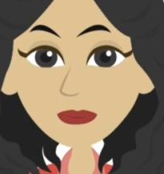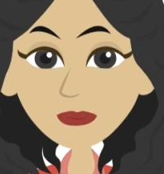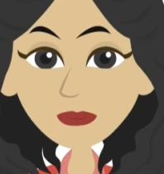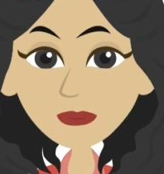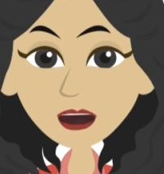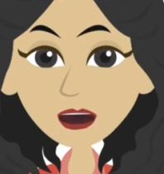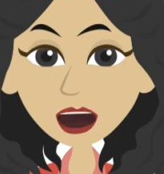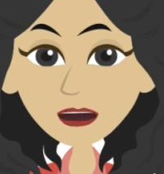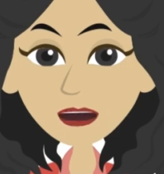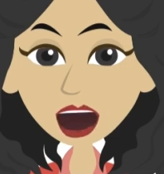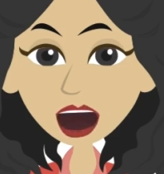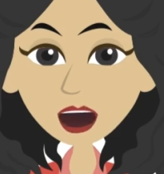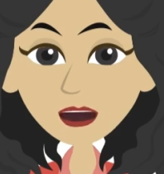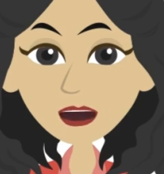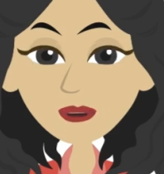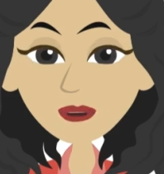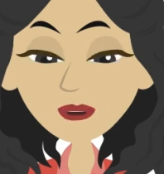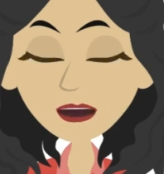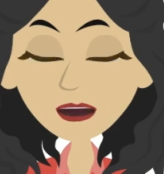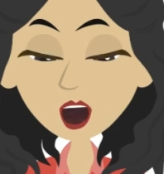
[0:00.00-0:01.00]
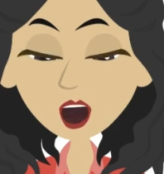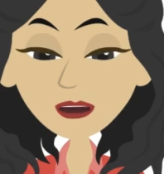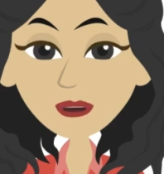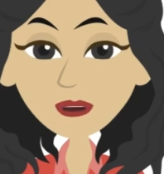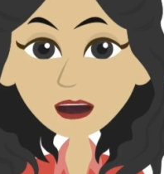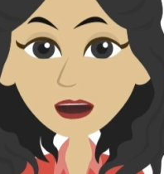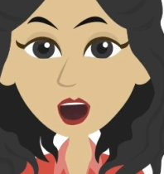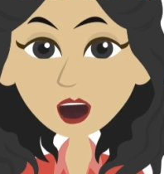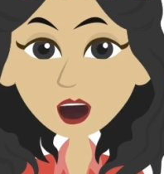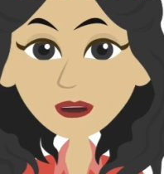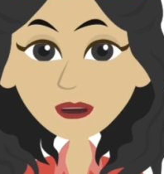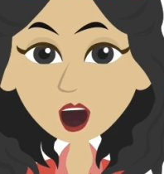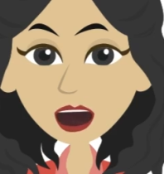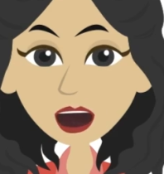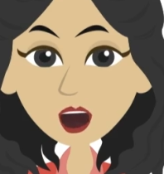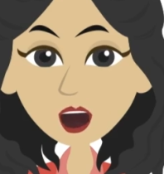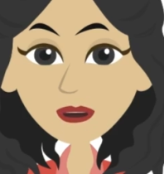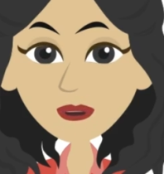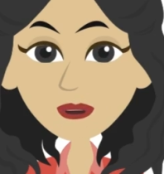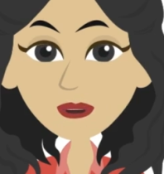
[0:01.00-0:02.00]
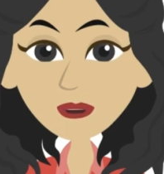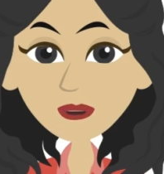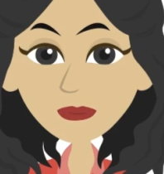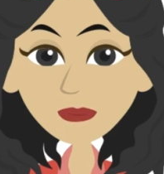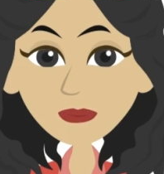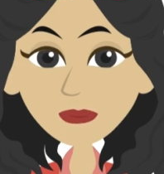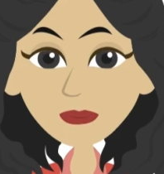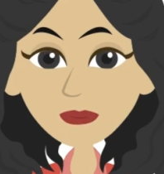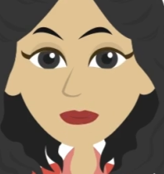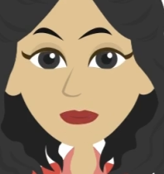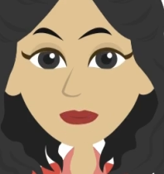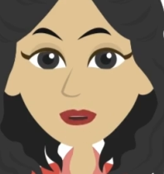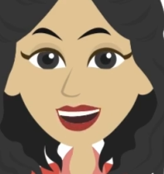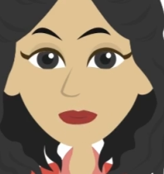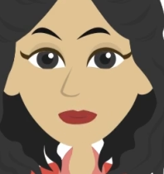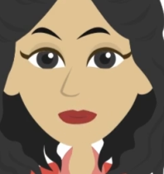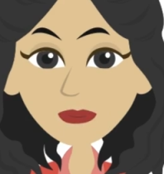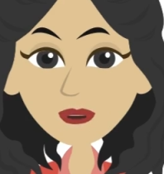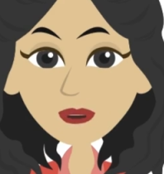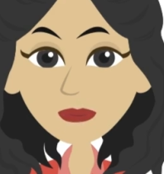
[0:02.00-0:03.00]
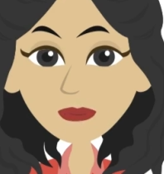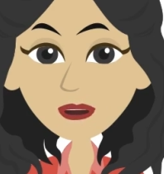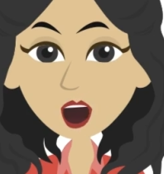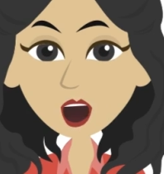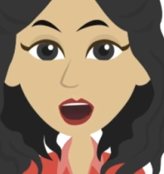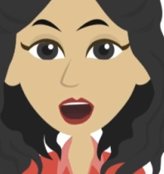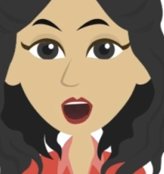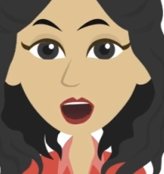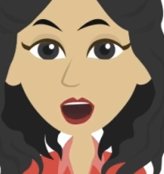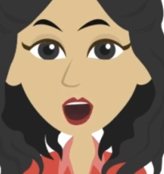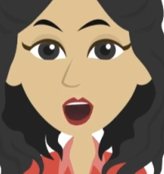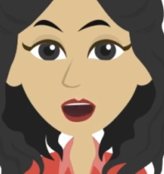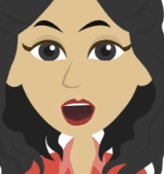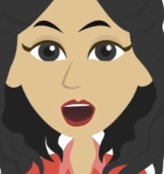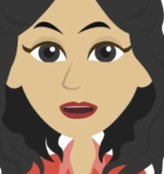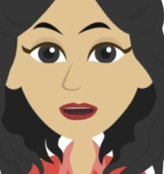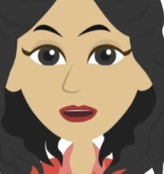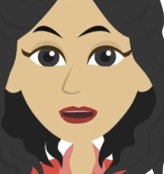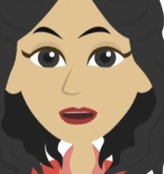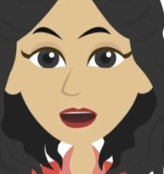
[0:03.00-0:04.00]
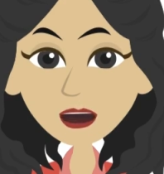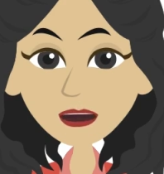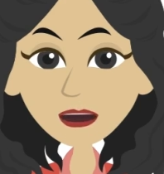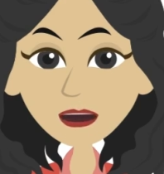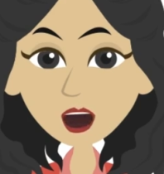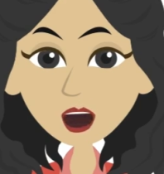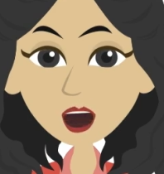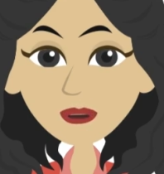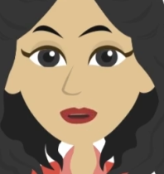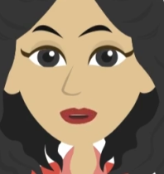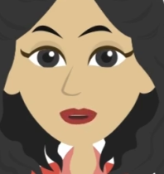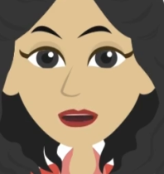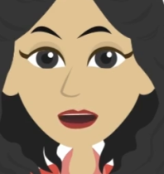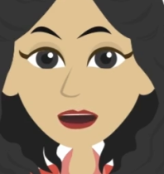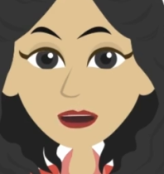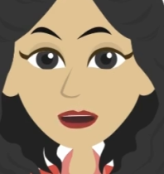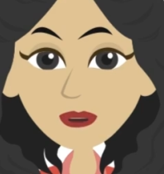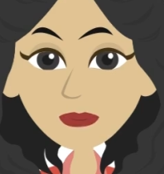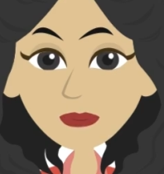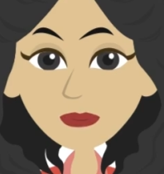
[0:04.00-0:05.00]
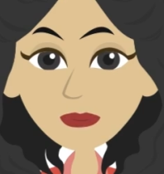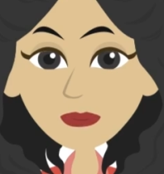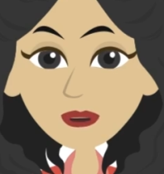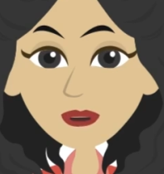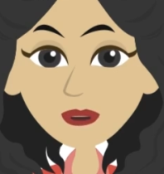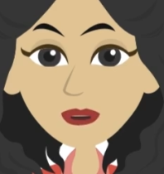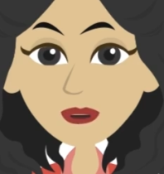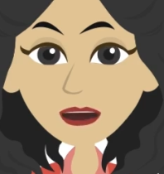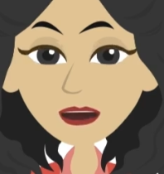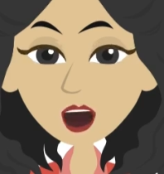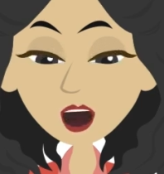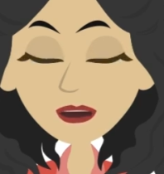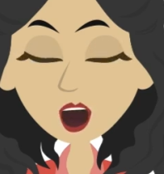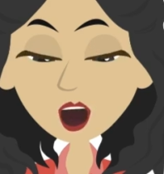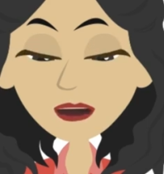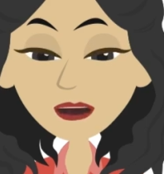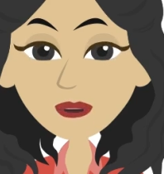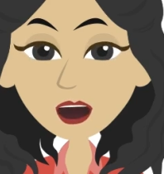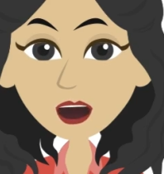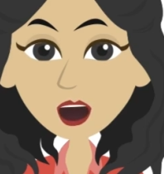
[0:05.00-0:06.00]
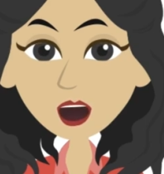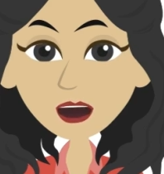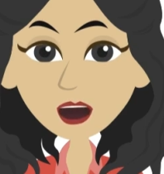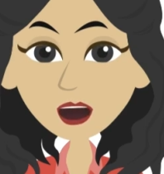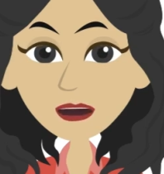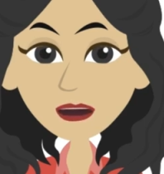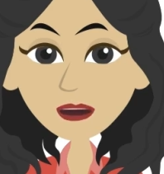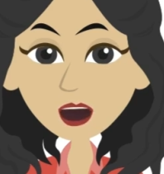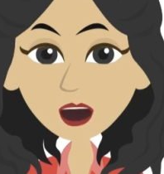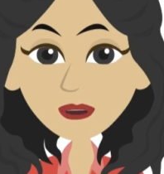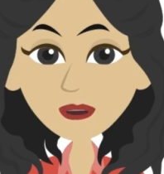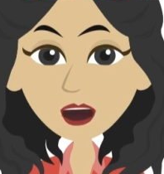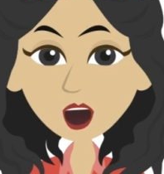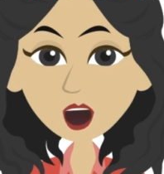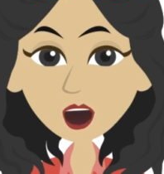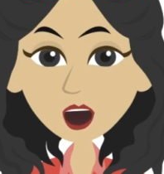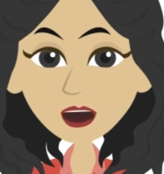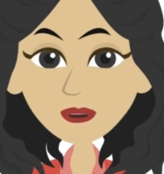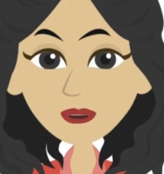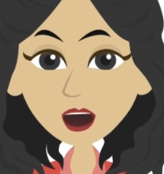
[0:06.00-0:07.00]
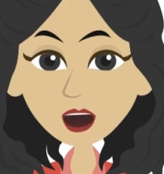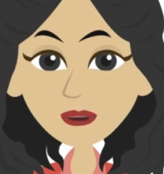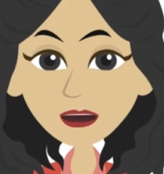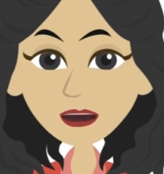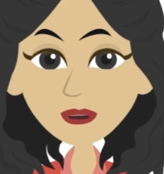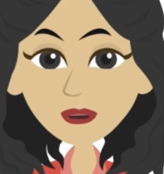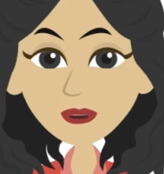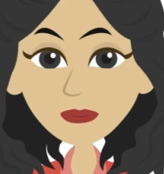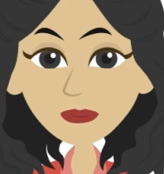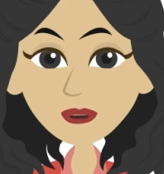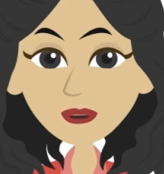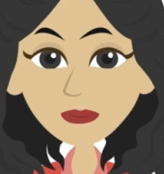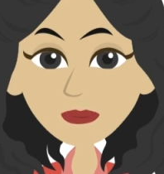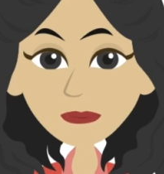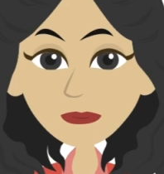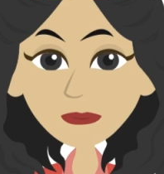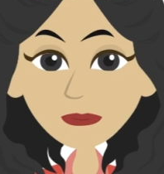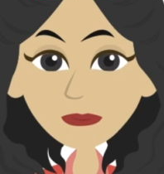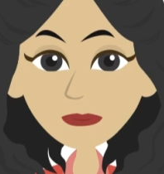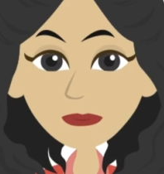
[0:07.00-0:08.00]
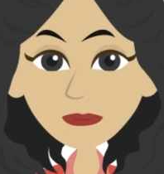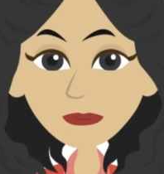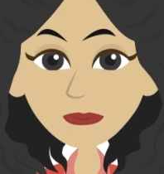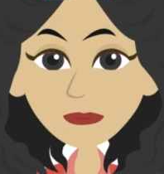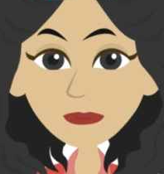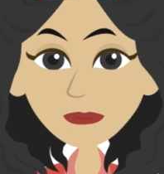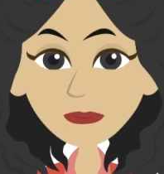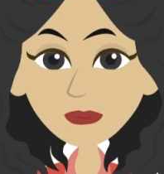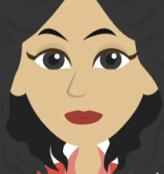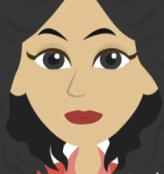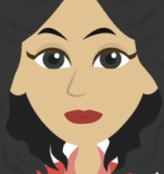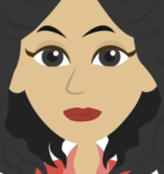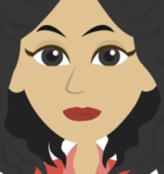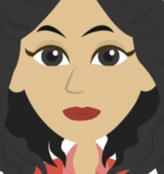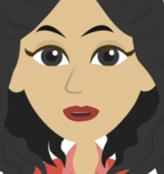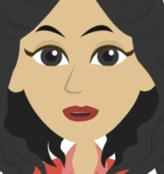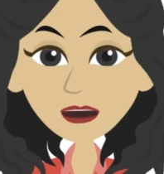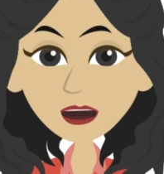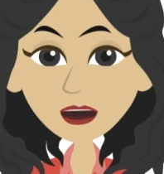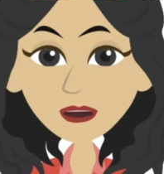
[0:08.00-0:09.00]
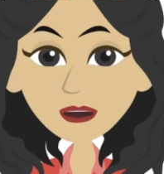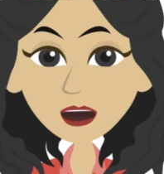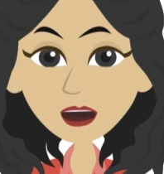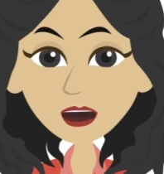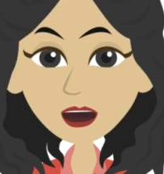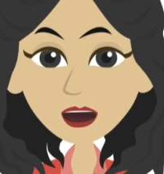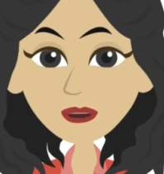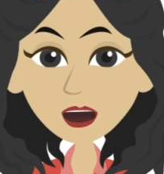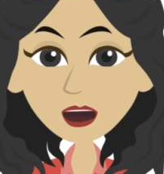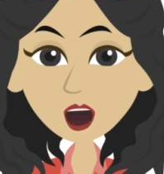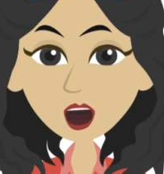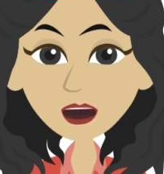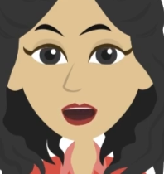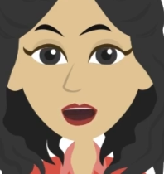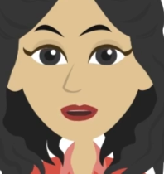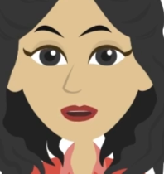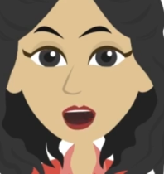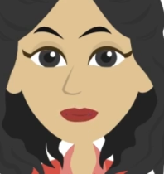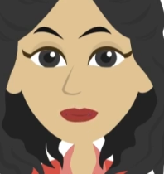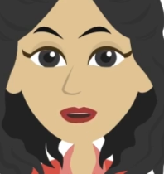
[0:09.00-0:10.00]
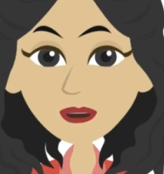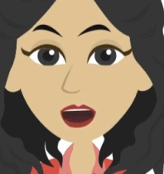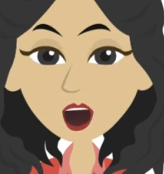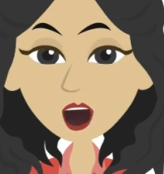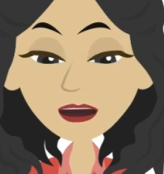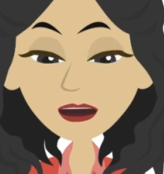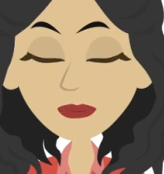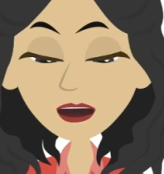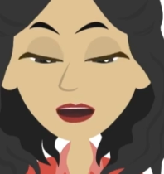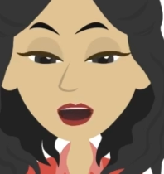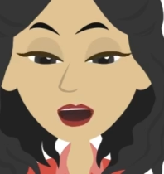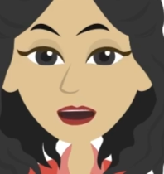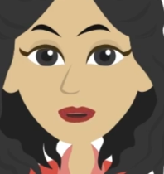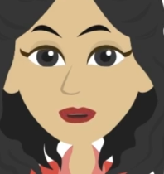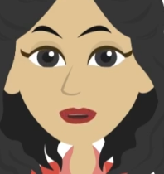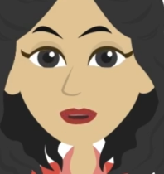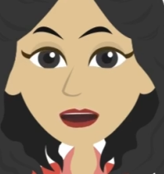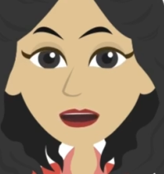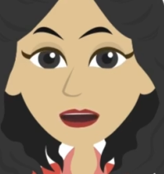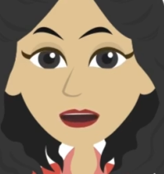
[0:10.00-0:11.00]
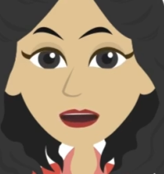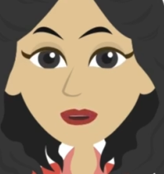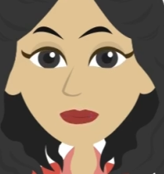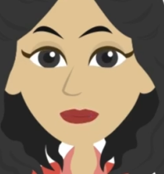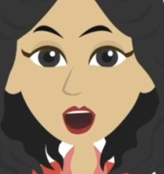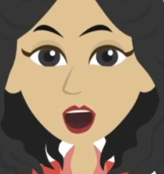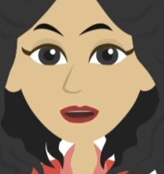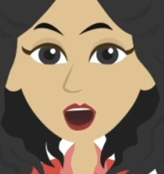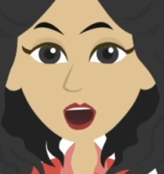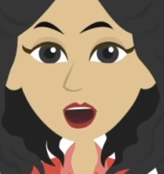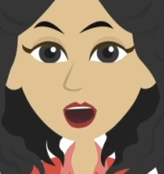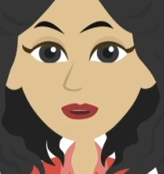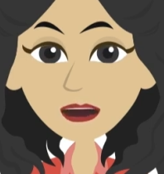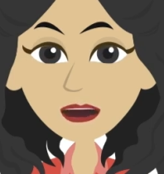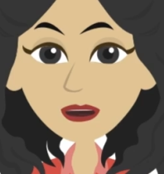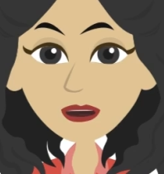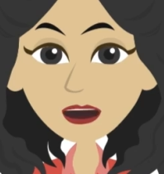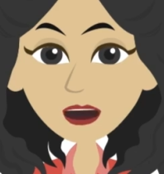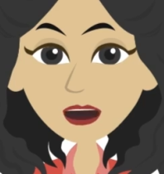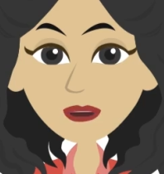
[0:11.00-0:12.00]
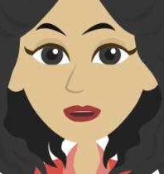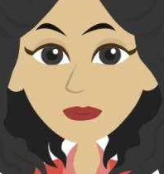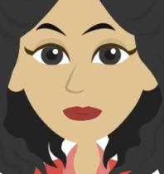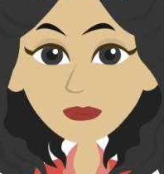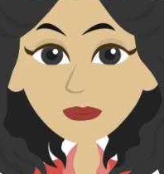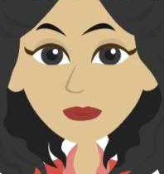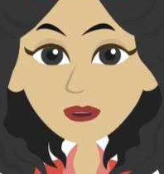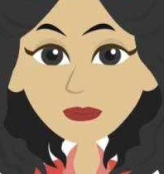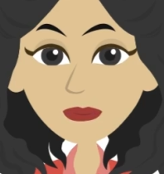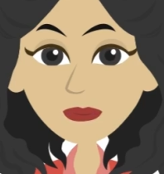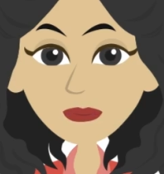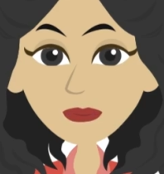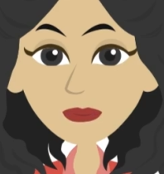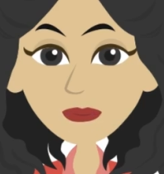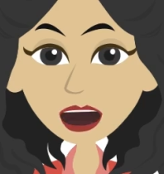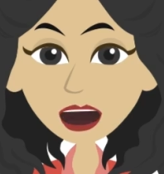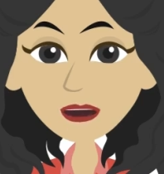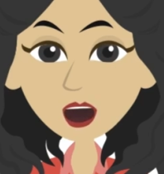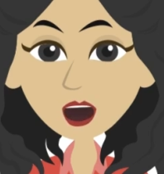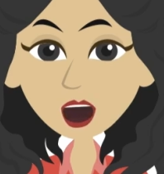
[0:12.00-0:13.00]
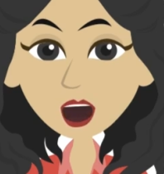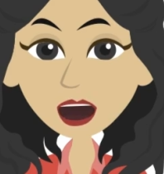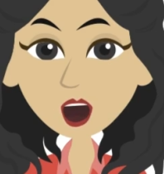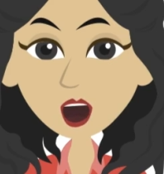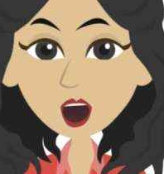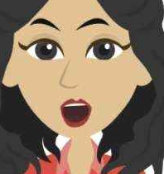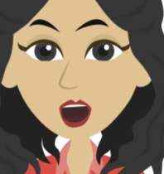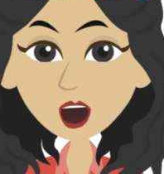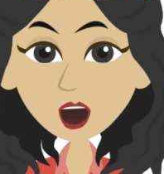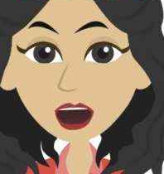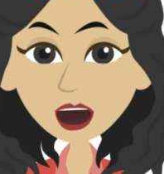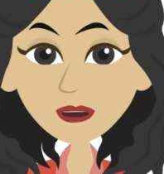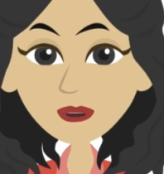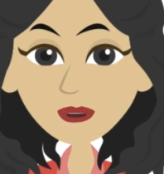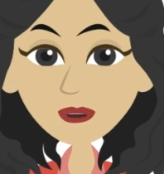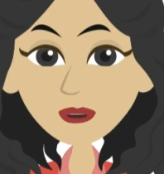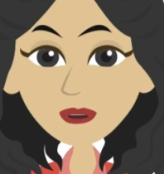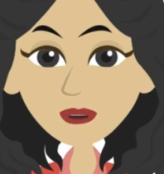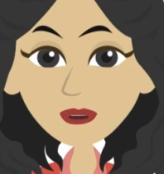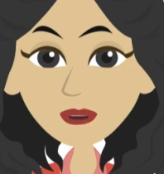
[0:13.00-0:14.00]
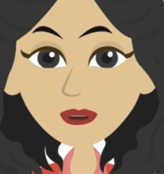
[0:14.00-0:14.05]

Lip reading: Reduce means to use less. One way we can have less trash is to reduce the amount of materials we use. You can only buy and prepare food that you're actually going to need, therefore using less.